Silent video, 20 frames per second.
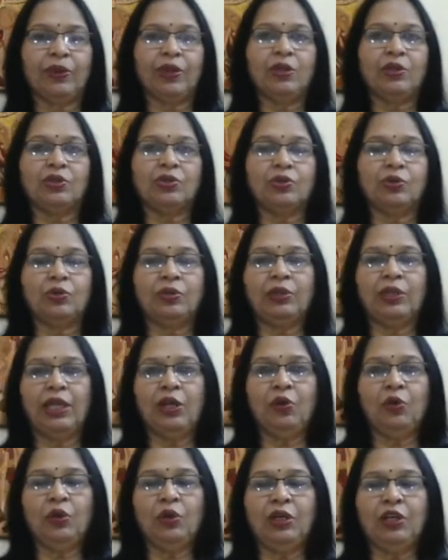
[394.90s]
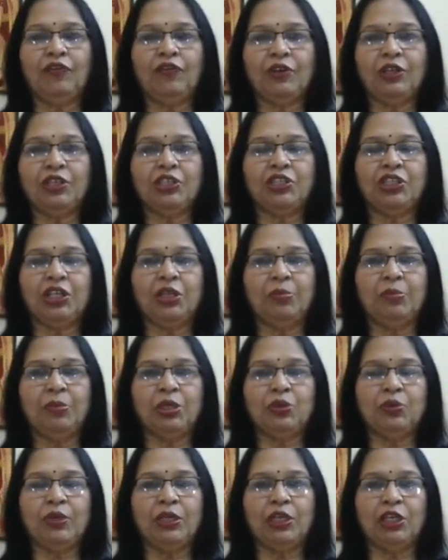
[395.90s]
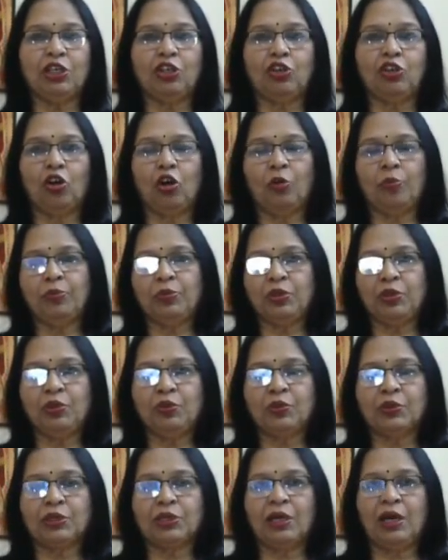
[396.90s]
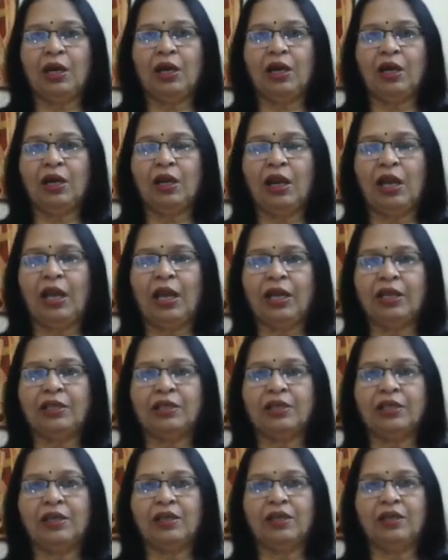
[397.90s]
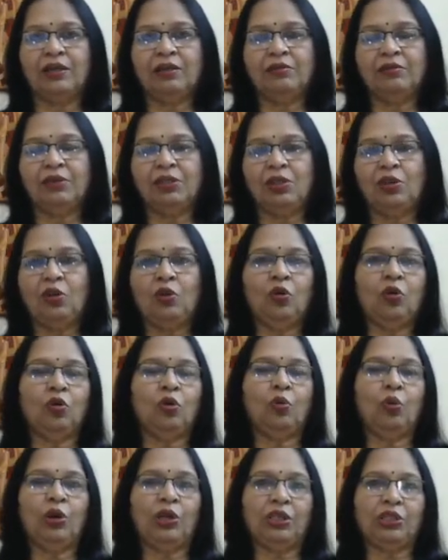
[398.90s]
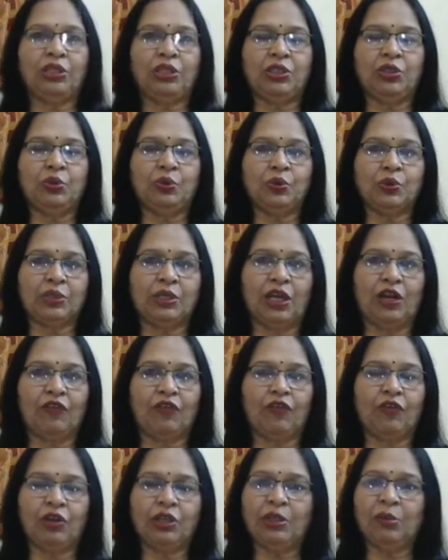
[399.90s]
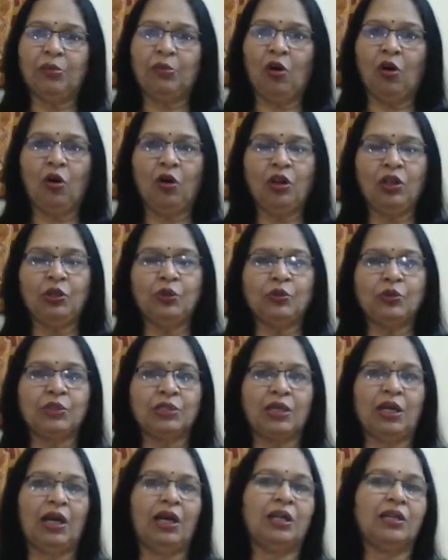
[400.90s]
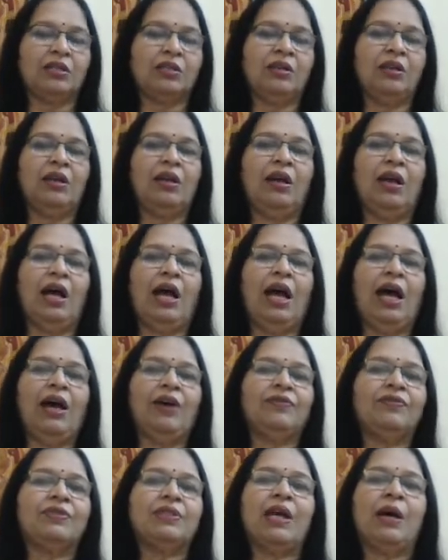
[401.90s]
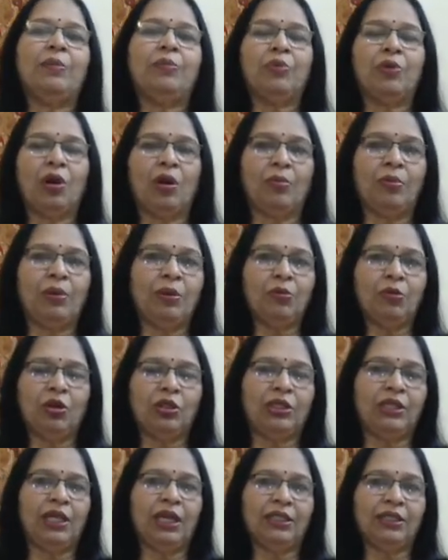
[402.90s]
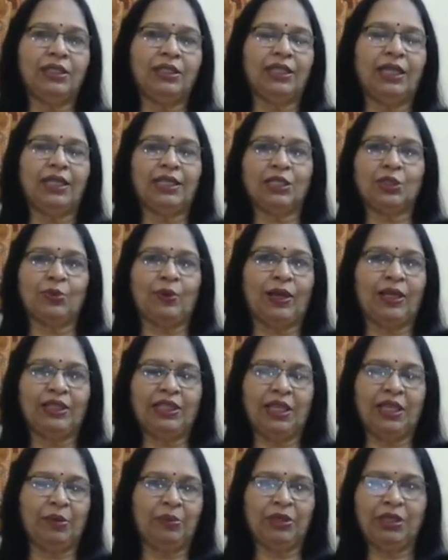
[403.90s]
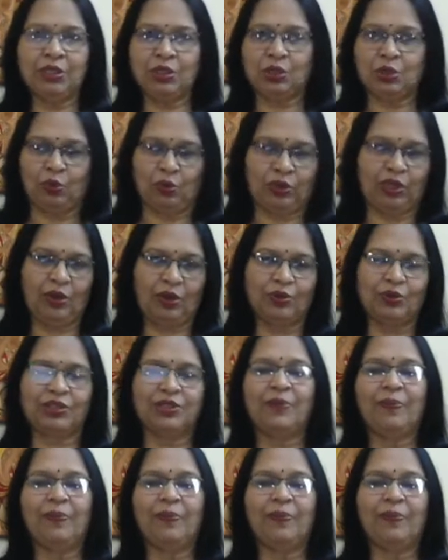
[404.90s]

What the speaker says: So they don't differentiate between a top used car and a low quality used car. For them, all used cars have some problem or the other. That is why they are being sold out.